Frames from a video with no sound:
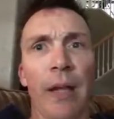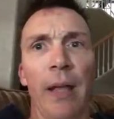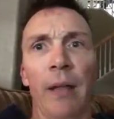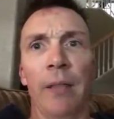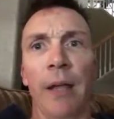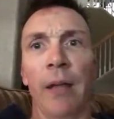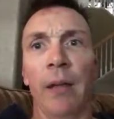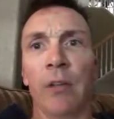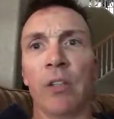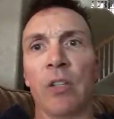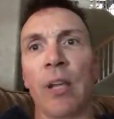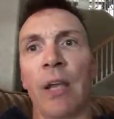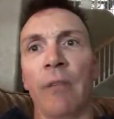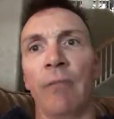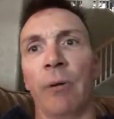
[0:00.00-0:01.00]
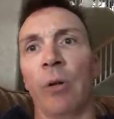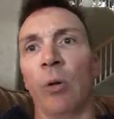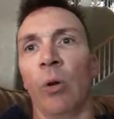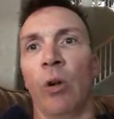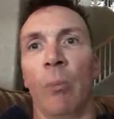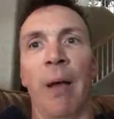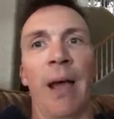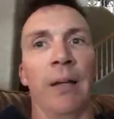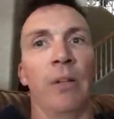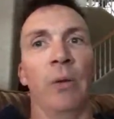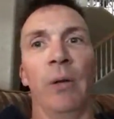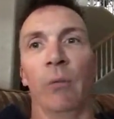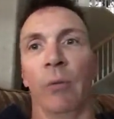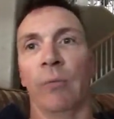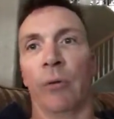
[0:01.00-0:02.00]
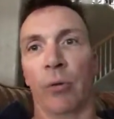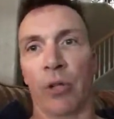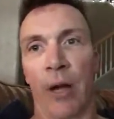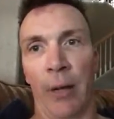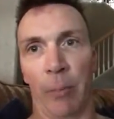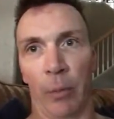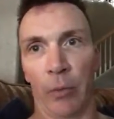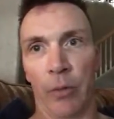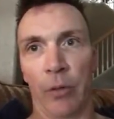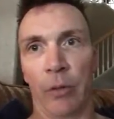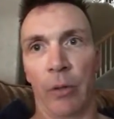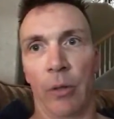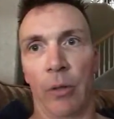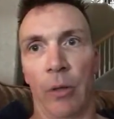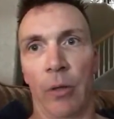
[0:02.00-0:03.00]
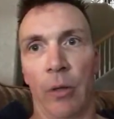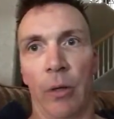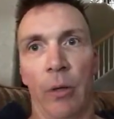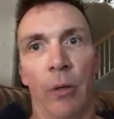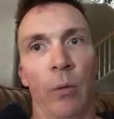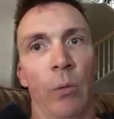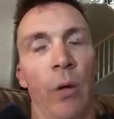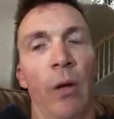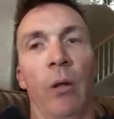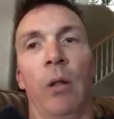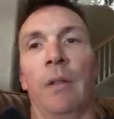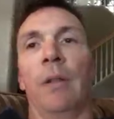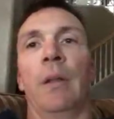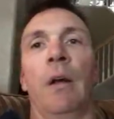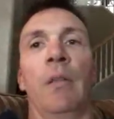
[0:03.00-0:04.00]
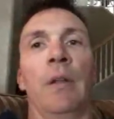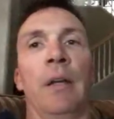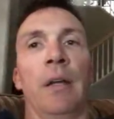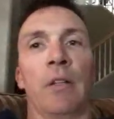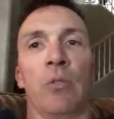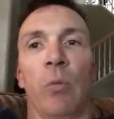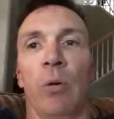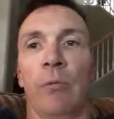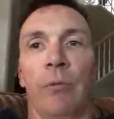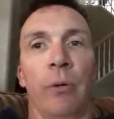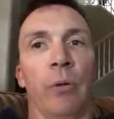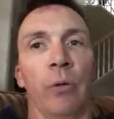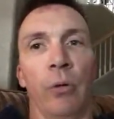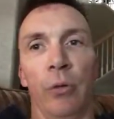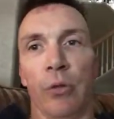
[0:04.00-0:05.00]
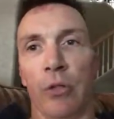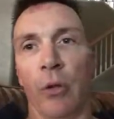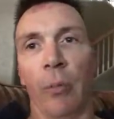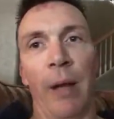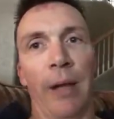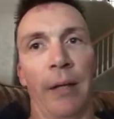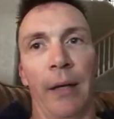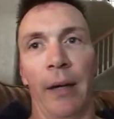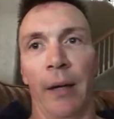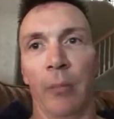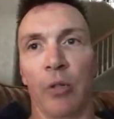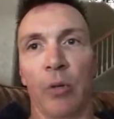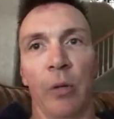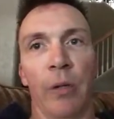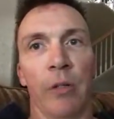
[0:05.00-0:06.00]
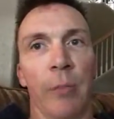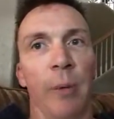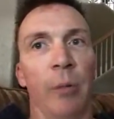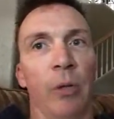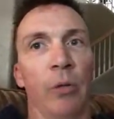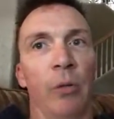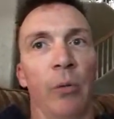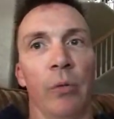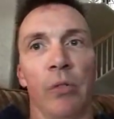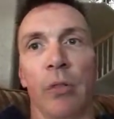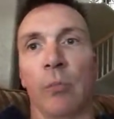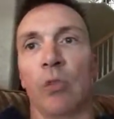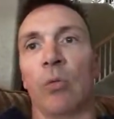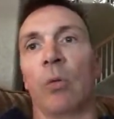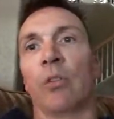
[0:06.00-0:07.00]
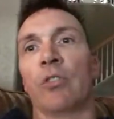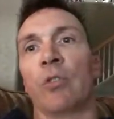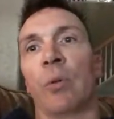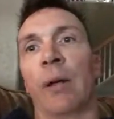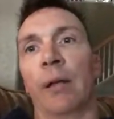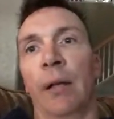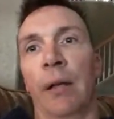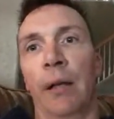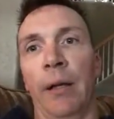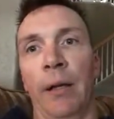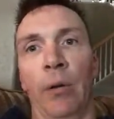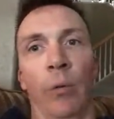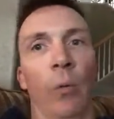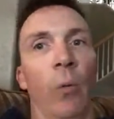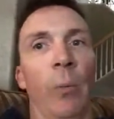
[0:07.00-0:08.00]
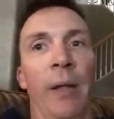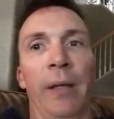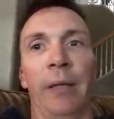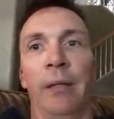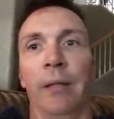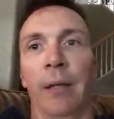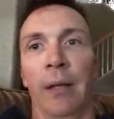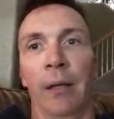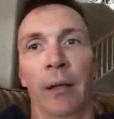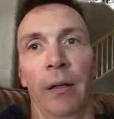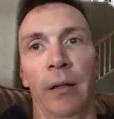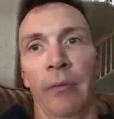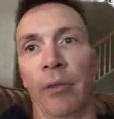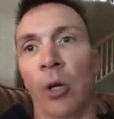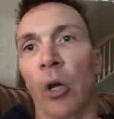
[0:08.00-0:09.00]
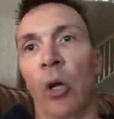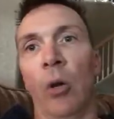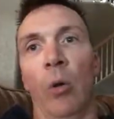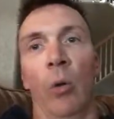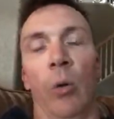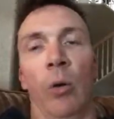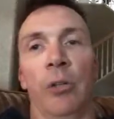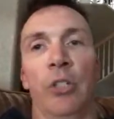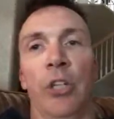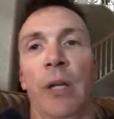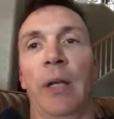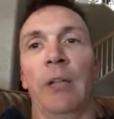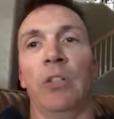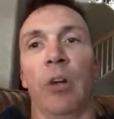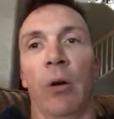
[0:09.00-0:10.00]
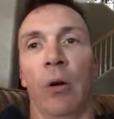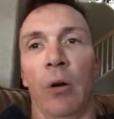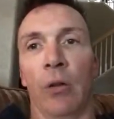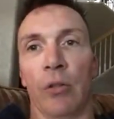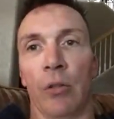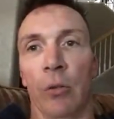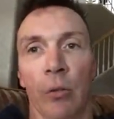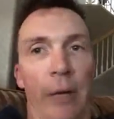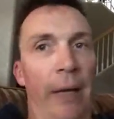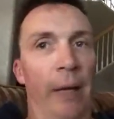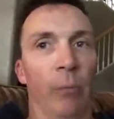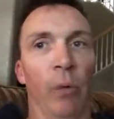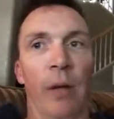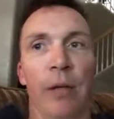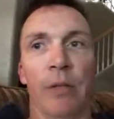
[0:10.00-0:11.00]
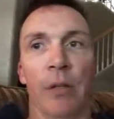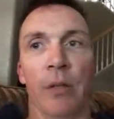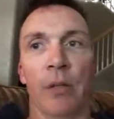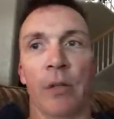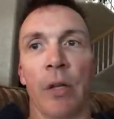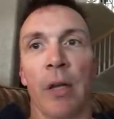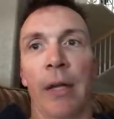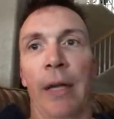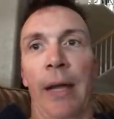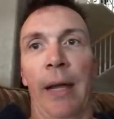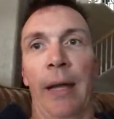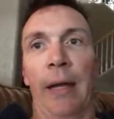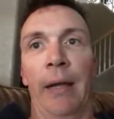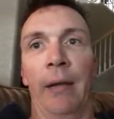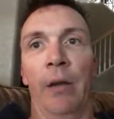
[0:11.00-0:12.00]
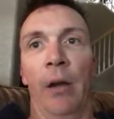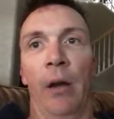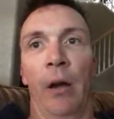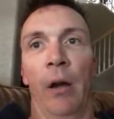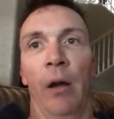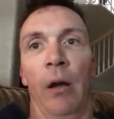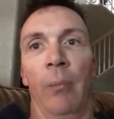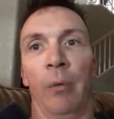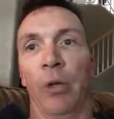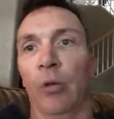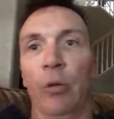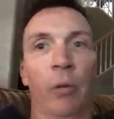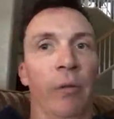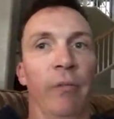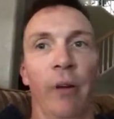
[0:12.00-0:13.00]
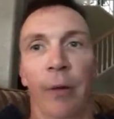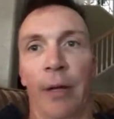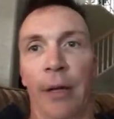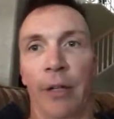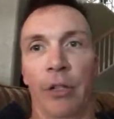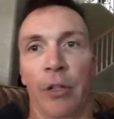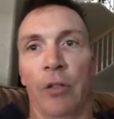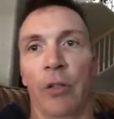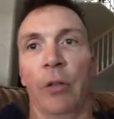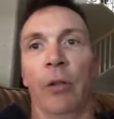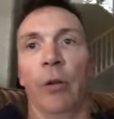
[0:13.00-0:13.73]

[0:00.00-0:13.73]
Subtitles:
And then say for your low back, you hit reverse hypers. Well, on the next one for your glutes, low back, and hamstrings, maybe you're doing some sort of straight leg or Romanian deadlift or GHRs, glute ham raises, and you're doing variations of